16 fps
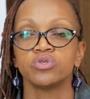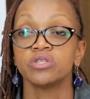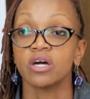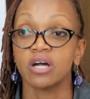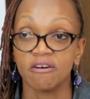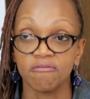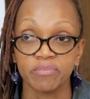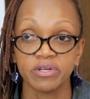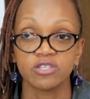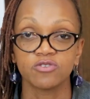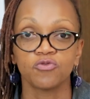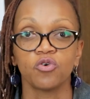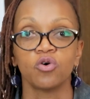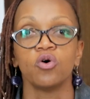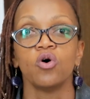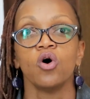the governments
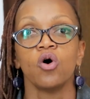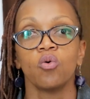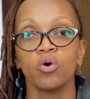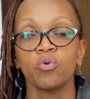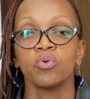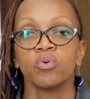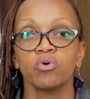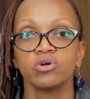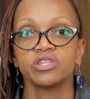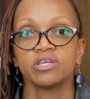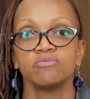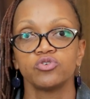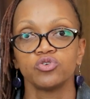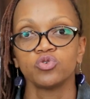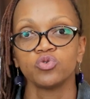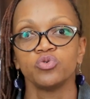for. What we want them
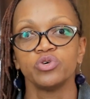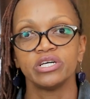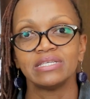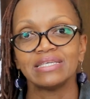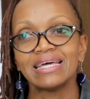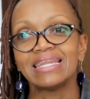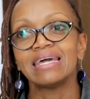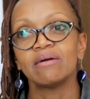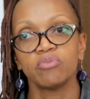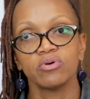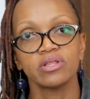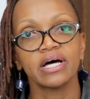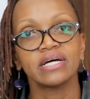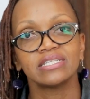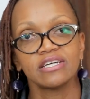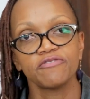to do is enable
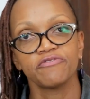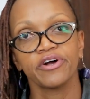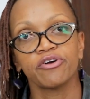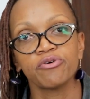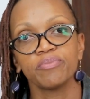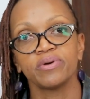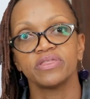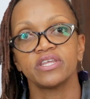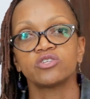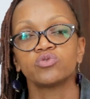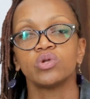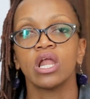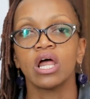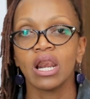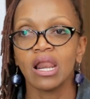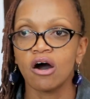that environment that
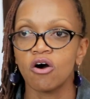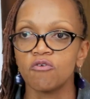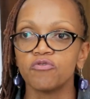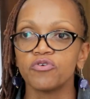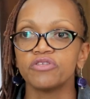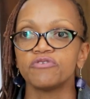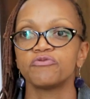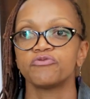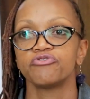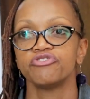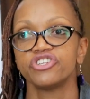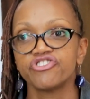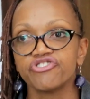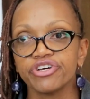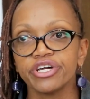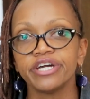will allow for the free
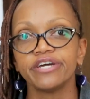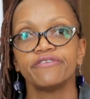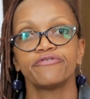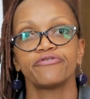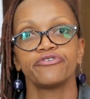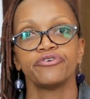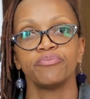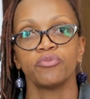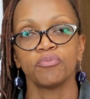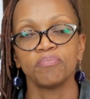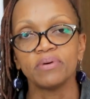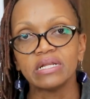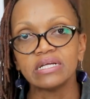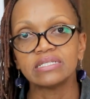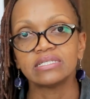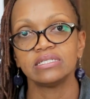trade, free
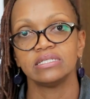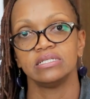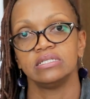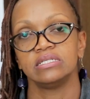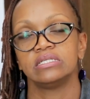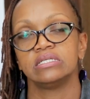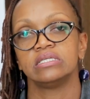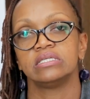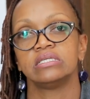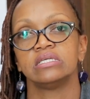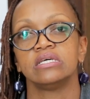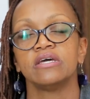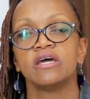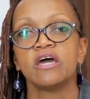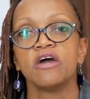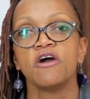mobility, etc.
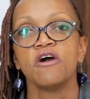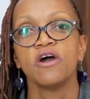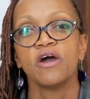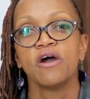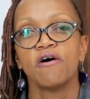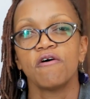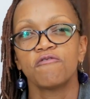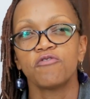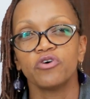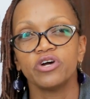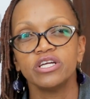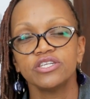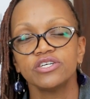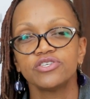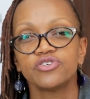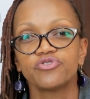For
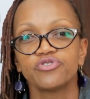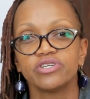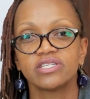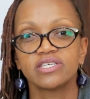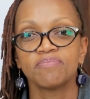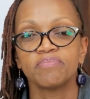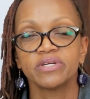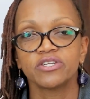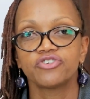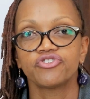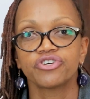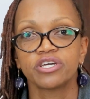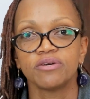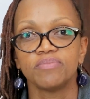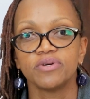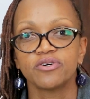industry, it's a bit
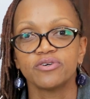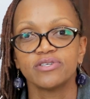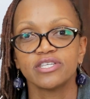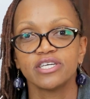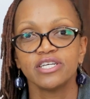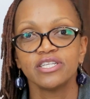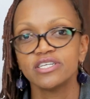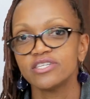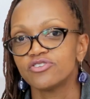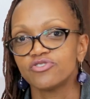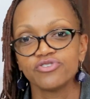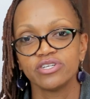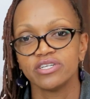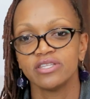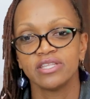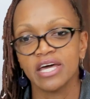tricky because
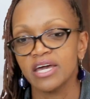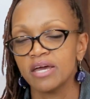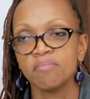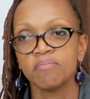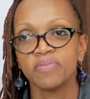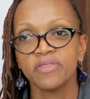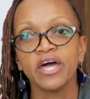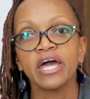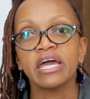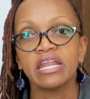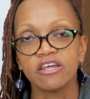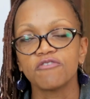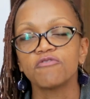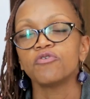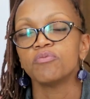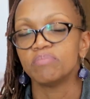industry, they're in
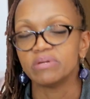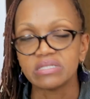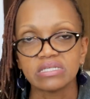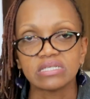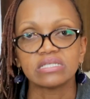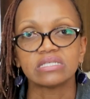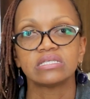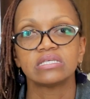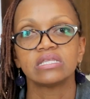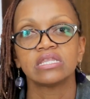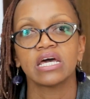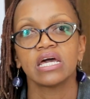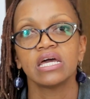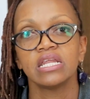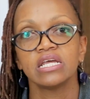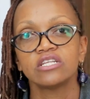it for business.
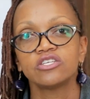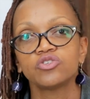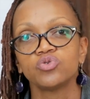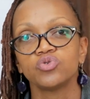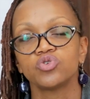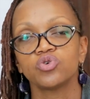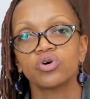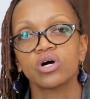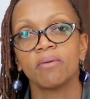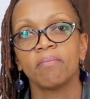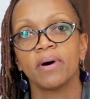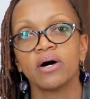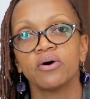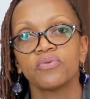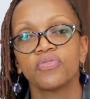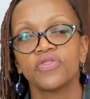They're in it to talk
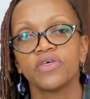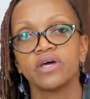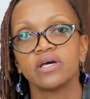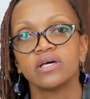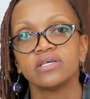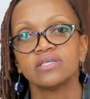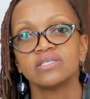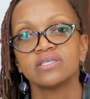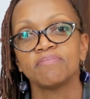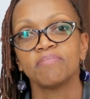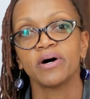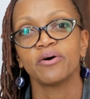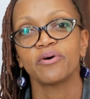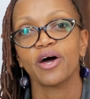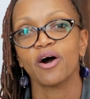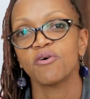about things,
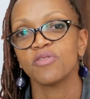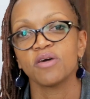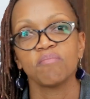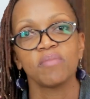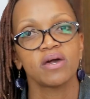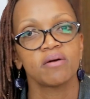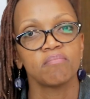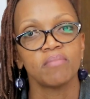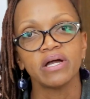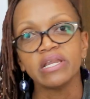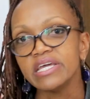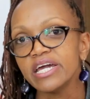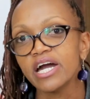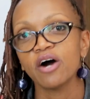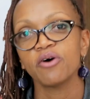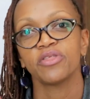about how they make
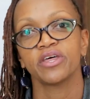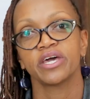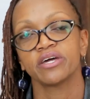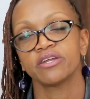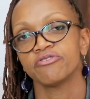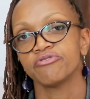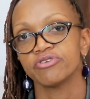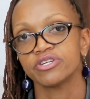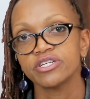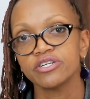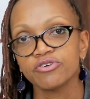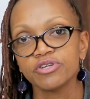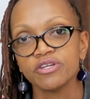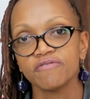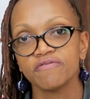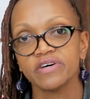money, how they get a return
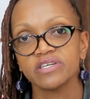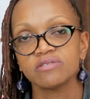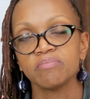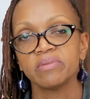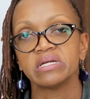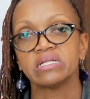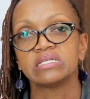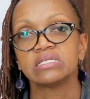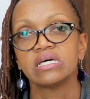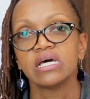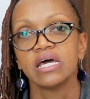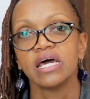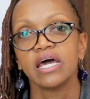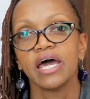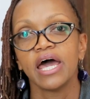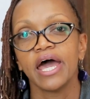on investment.
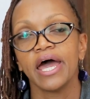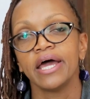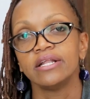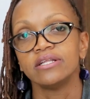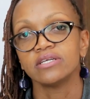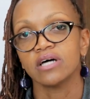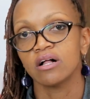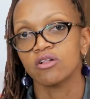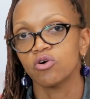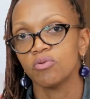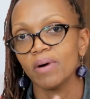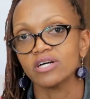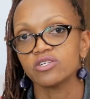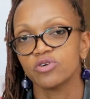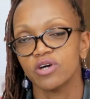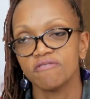And I'll go
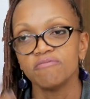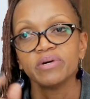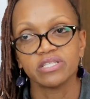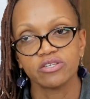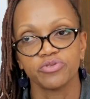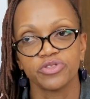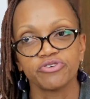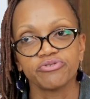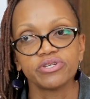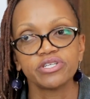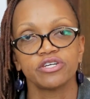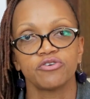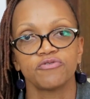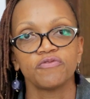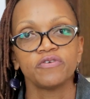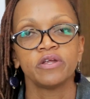back to government on the
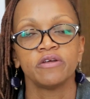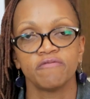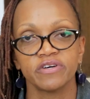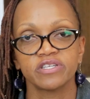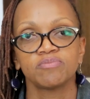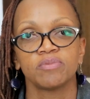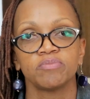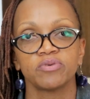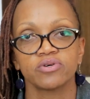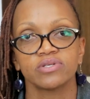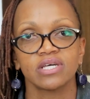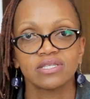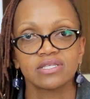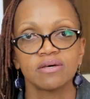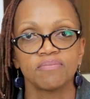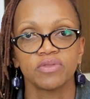return on investment because
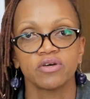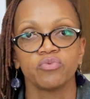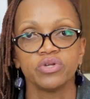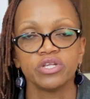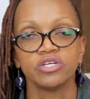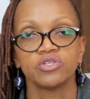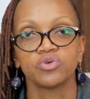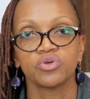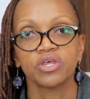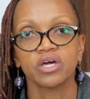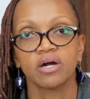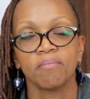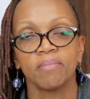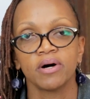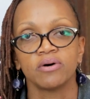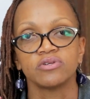that's something we need to think
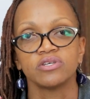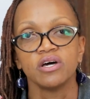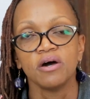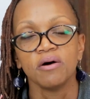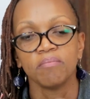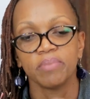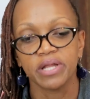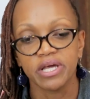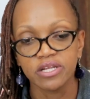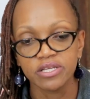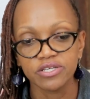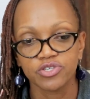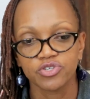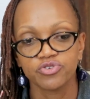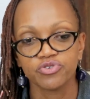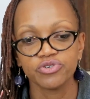about. But
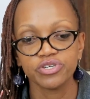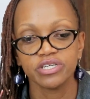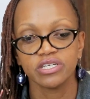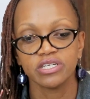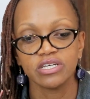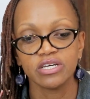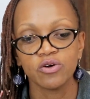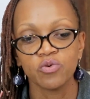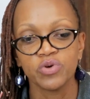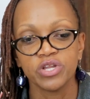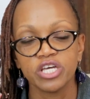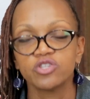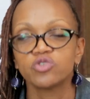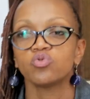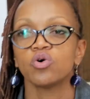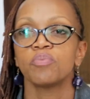industry, we
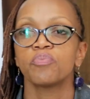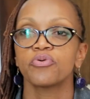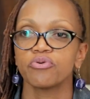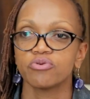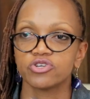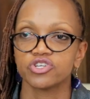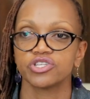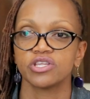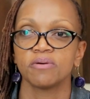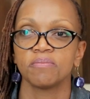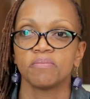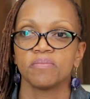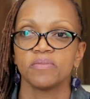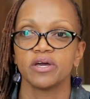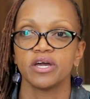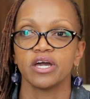need to approach
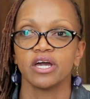them,